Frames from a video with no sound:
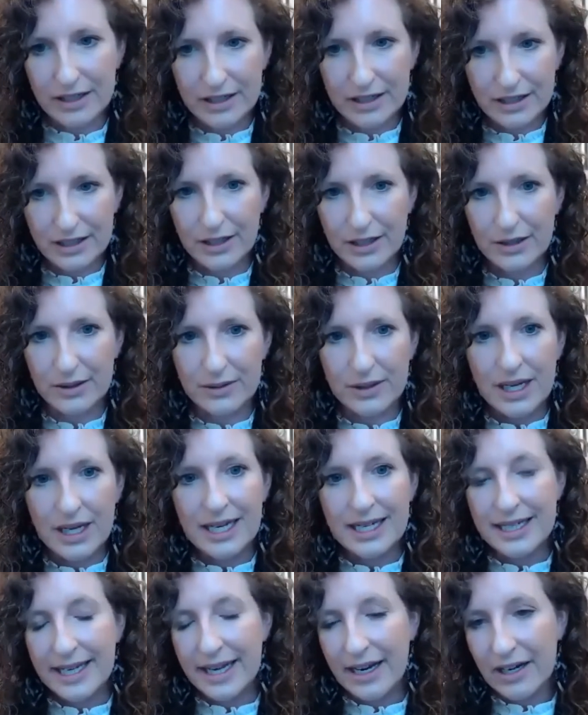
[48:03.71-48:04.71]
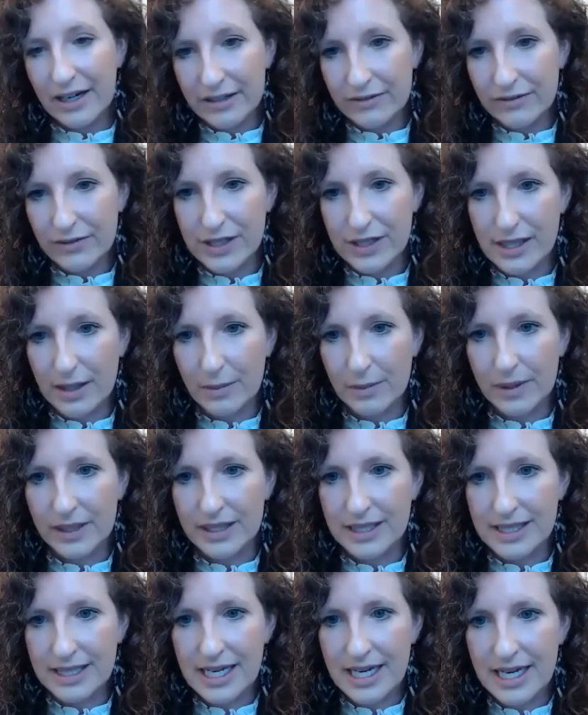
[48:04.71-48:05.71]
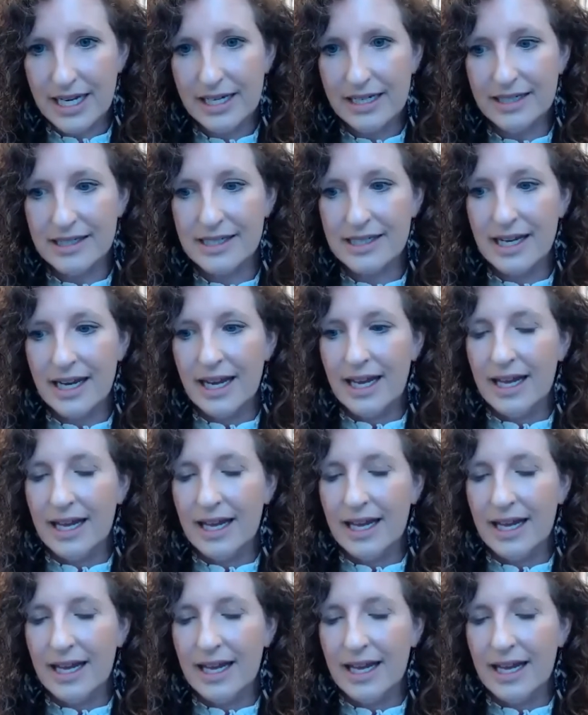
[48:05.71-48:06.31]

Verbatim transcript: you know, caring for someone's needs,